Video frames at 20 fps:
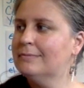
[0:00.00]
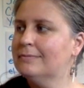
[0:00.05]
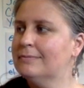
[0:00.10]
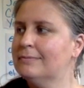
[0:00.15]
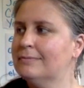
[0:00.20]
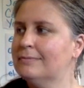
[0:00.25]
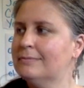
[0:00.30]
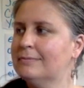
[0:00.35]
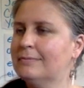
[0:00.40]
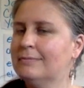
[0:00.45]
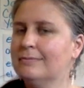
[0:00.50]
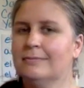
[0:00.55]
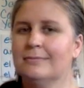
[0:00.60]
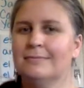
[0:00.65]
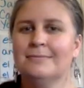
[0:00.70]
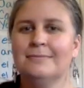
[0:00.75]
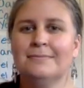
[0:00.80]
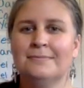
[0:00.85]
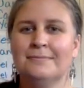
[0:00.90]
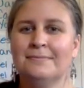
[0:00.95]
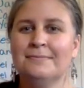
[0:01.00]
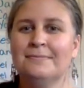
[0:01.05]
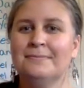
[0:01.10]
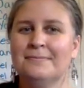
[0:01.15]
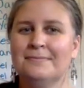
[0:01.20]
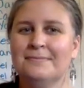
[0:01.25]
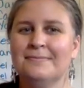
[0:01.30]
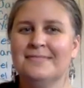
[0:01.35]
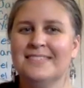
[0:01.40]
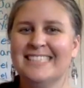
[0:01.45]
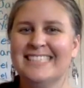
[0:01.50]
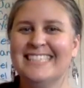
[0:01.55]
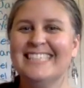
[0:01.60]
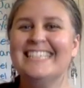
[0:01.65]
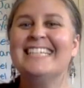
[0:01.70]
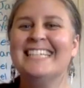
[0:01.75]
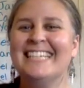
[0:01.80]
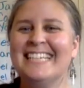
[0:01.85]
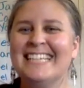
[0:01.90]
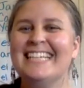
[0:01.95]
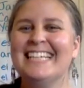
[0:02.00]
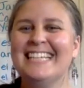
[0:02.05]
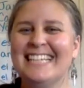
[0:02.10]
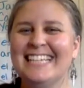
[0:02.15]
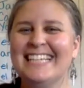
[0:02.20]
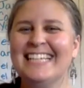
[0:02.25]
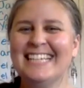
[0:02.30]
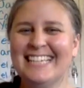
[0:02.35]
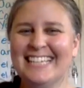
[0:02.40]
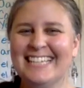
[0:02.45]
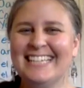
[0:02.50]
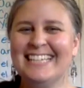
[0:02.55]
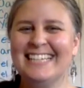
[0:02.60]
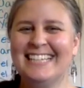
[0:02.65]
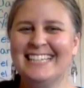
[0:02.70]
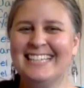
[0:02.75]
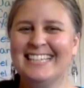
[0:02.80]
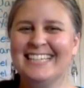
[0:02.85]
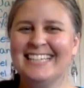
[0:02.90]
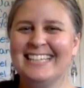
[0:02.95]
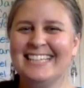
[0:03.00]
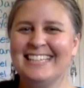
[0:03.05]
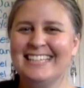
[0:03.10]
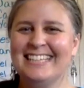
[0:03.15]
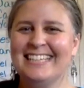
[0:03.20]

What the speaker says: (silent)